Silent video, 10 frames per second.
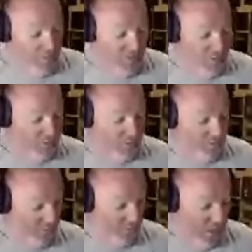the
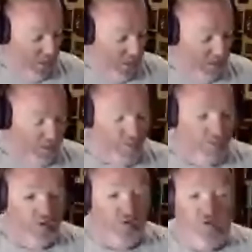new
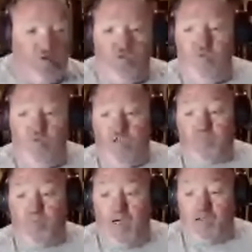sponsor
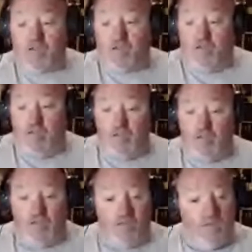
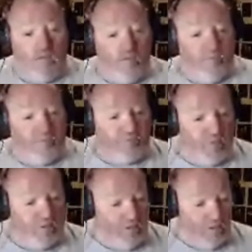is Raccoon
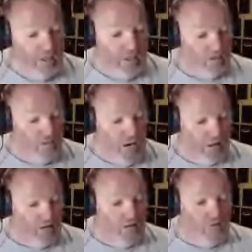Creek
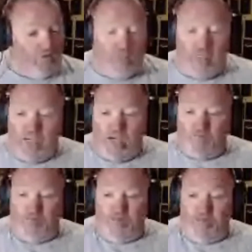Outfitters down
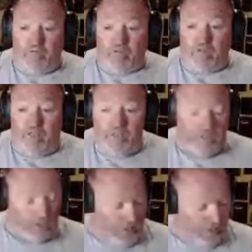on Route
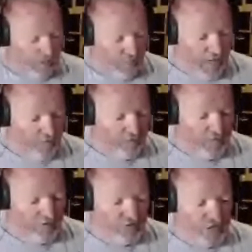50.
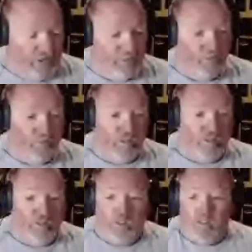He's got all
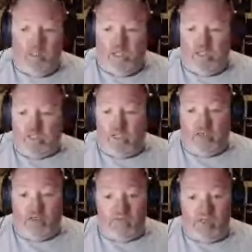kind of
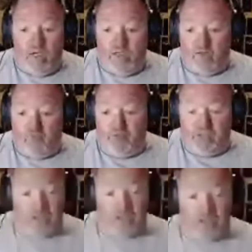fishing
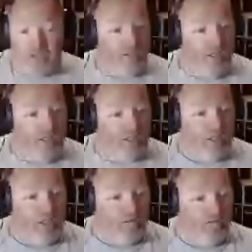gear.
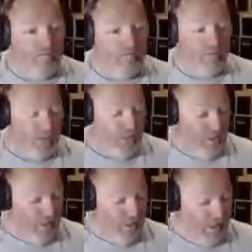He has
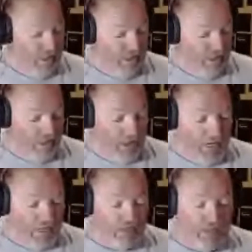every kind of
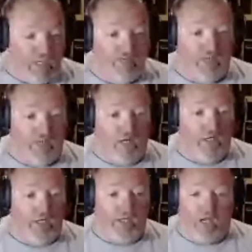kayak you can
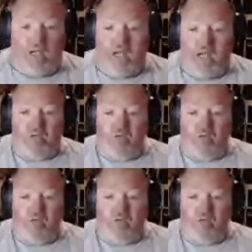think about,